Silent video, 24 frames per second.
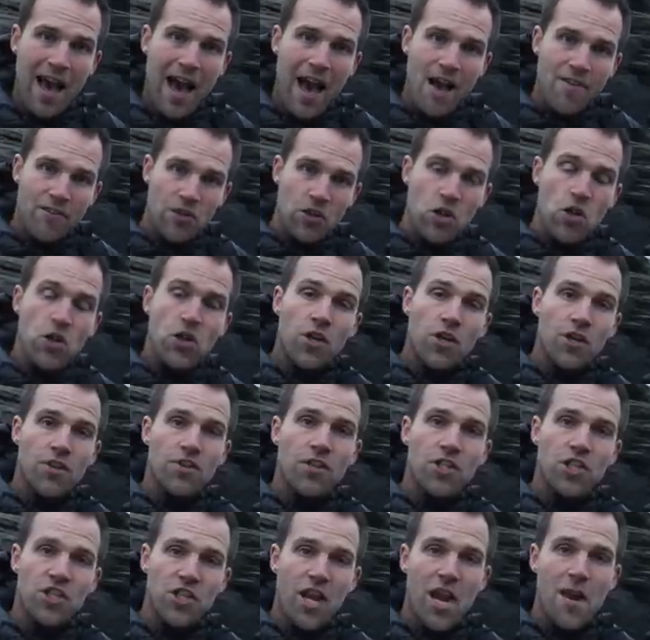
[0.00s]
have a look at
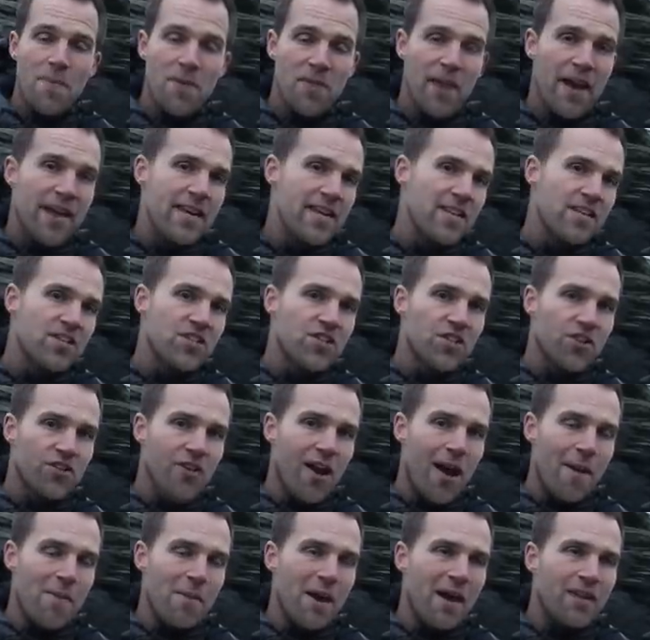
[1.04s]
the shape of that
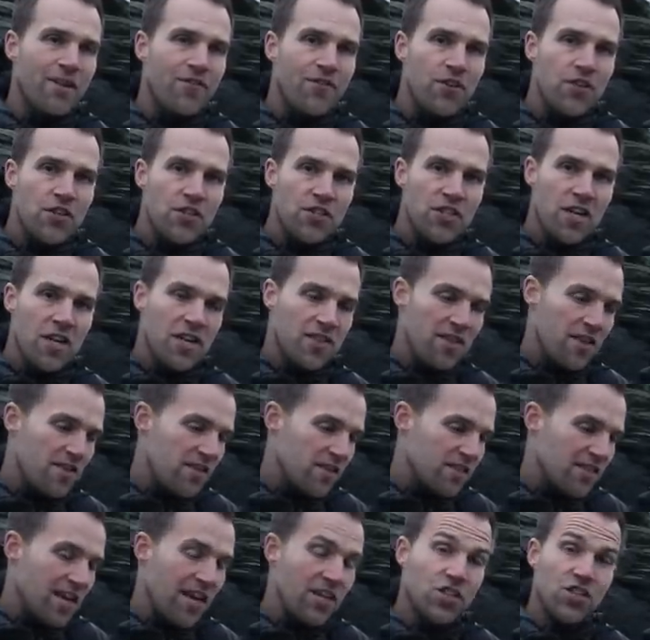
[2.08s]
histogram and if you see that
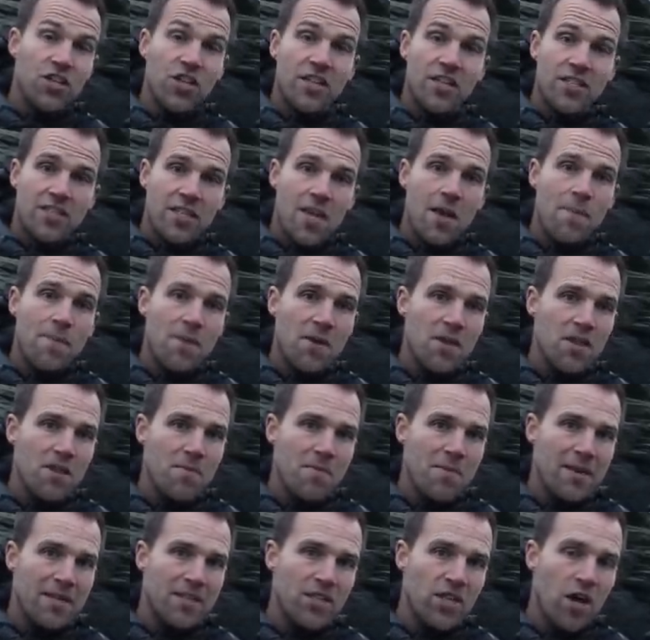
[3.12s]
there's actually a dip in the
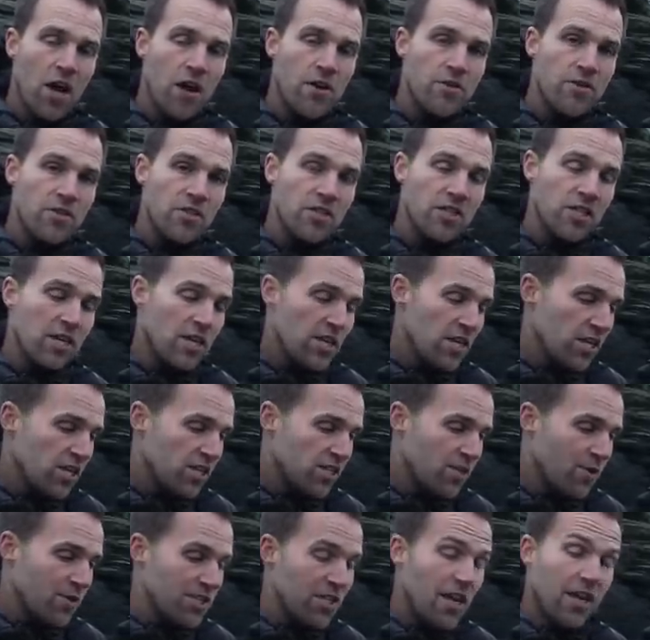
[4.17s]
midtones,
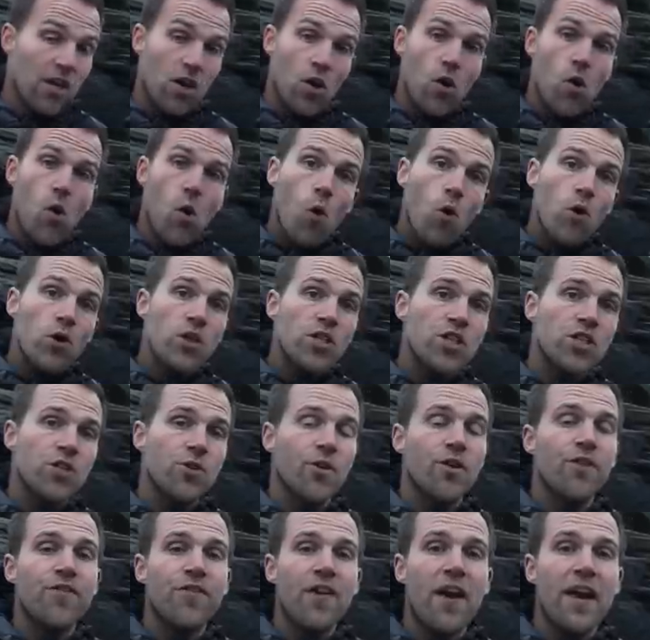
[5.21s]
so it's like a
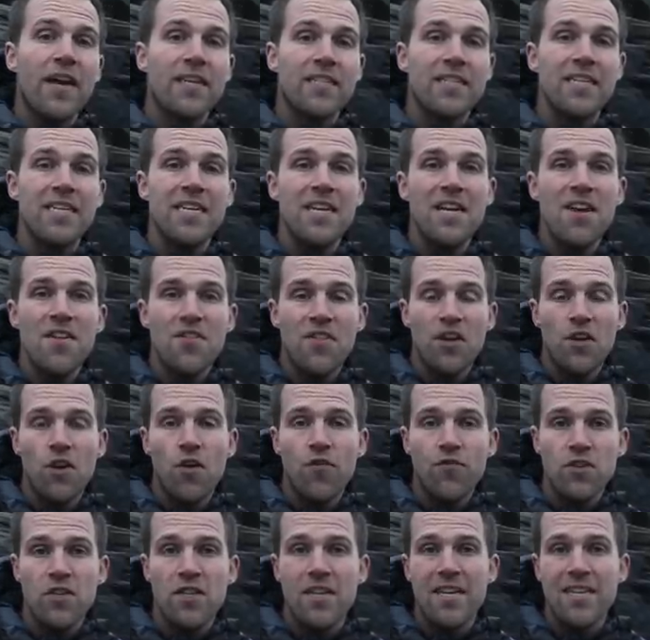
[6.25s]
horseshoe effect, that
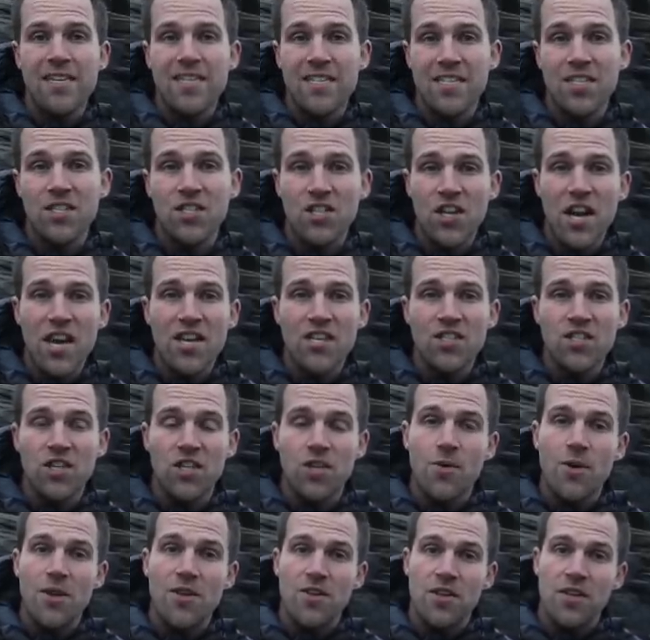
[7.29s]
often suggests that
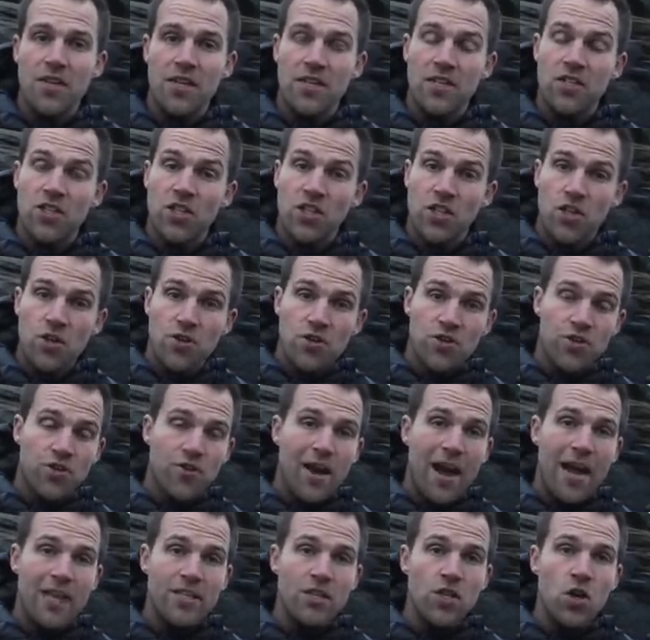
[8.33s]
you either need to use a
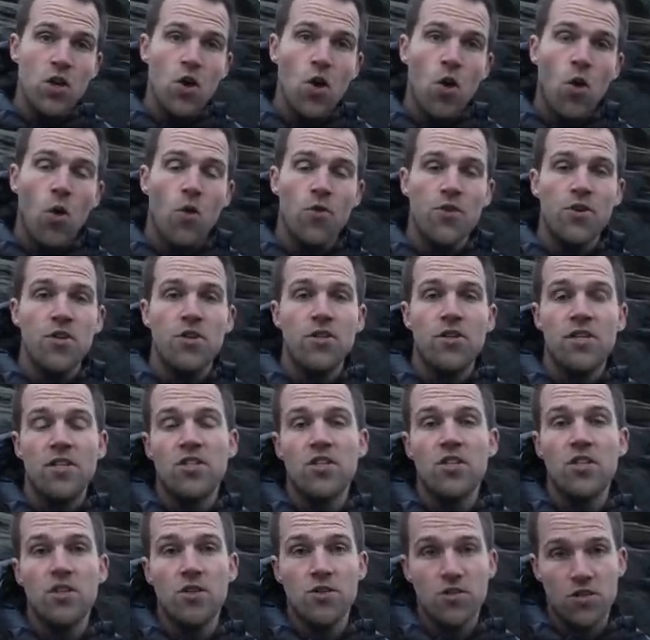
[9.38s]
grad or that you need
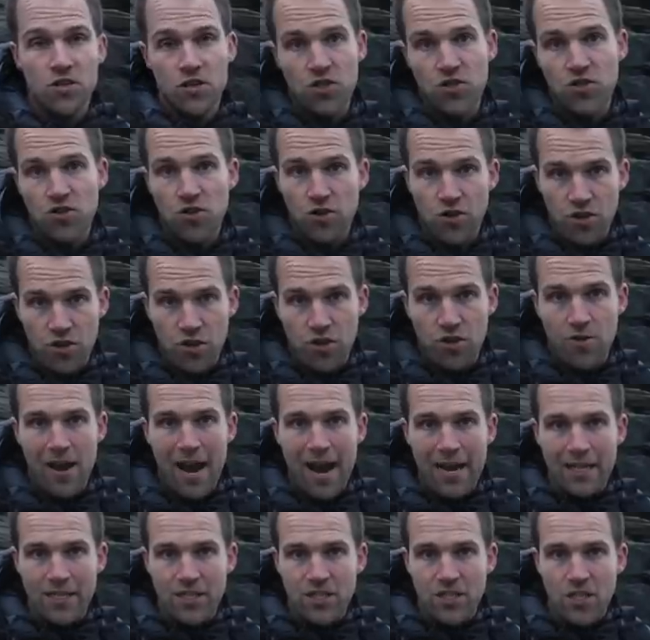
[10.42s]
to use a stronger
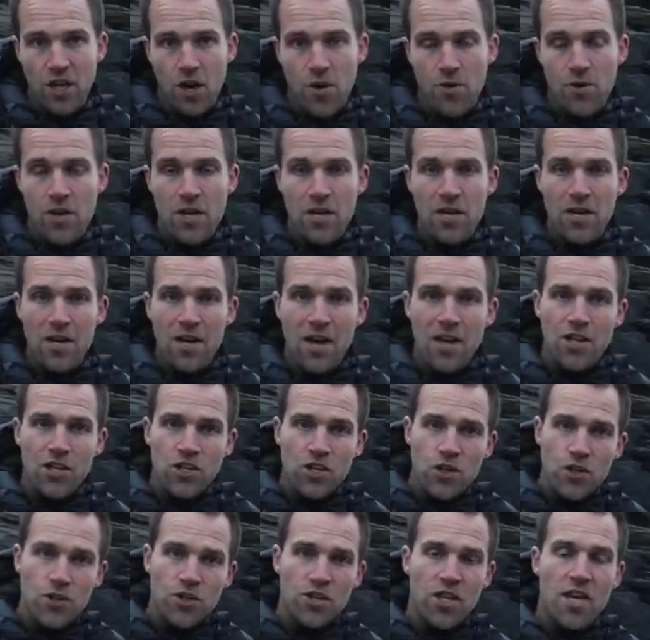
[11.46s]
grad. So
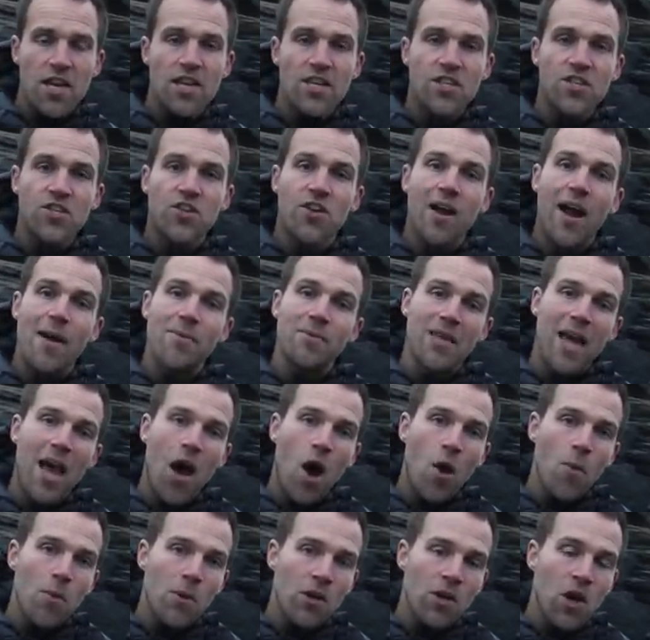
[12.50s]
use the histogram to
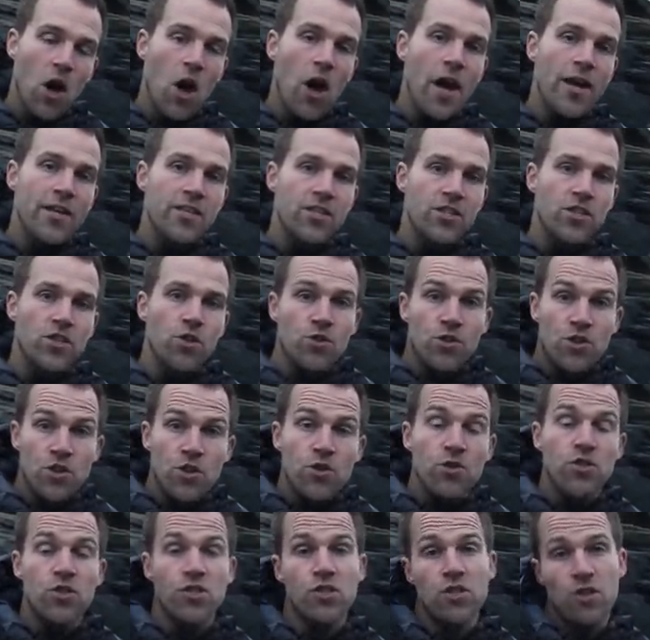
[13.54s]
help guide your
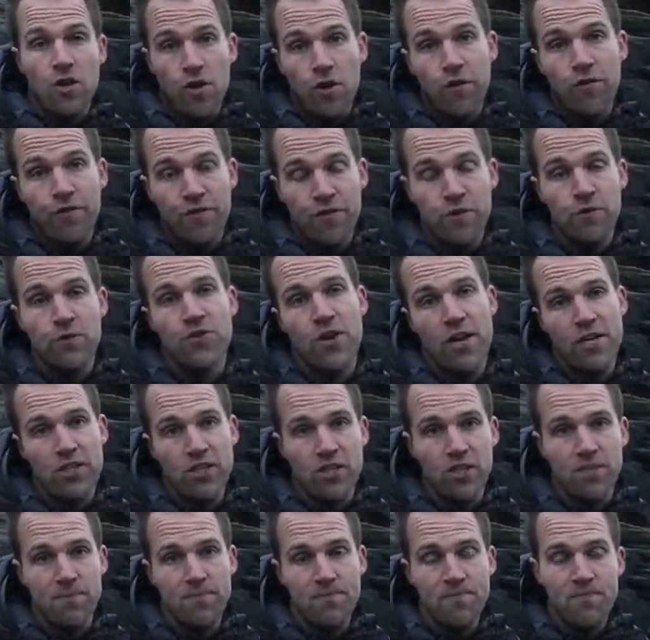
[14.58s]
use of
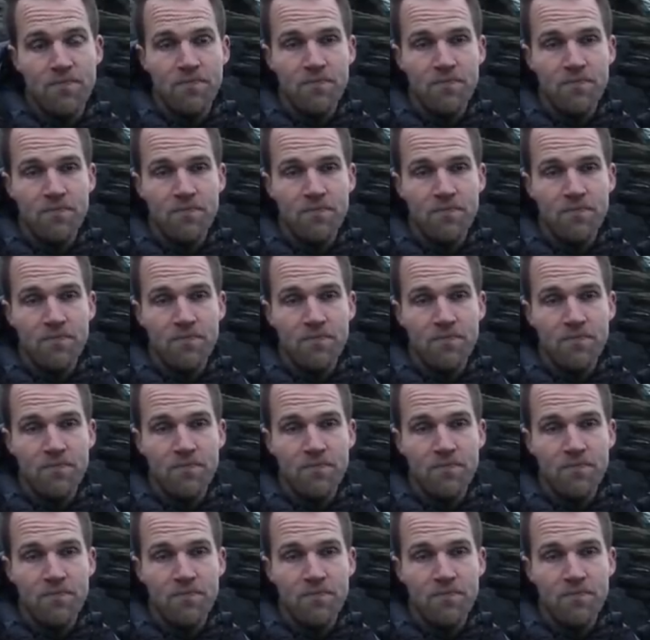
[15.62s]
filtration.